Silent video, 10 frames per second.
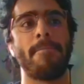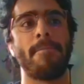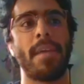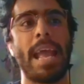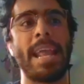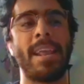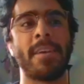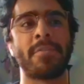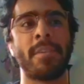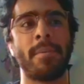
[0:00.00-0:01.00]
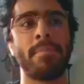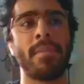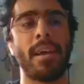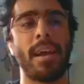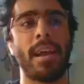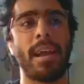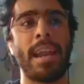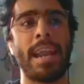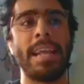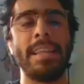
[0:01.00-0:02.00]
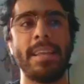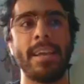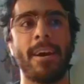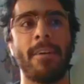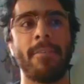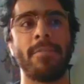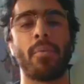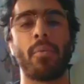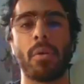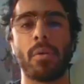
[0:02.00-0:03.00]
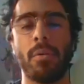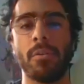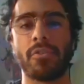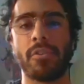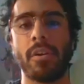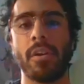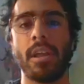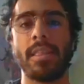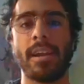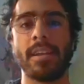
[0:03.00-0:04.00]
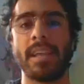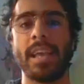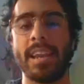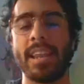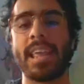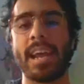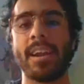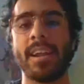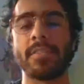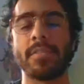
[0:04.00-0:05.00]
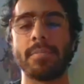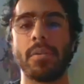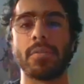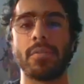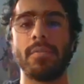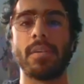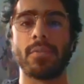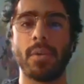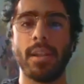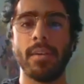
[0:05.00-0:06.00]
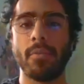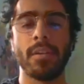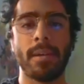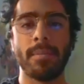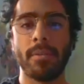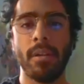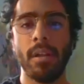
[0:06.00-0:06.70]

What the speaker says: it gives them an idea of the work culture that is in Canada as opposed to Venezuela, for example.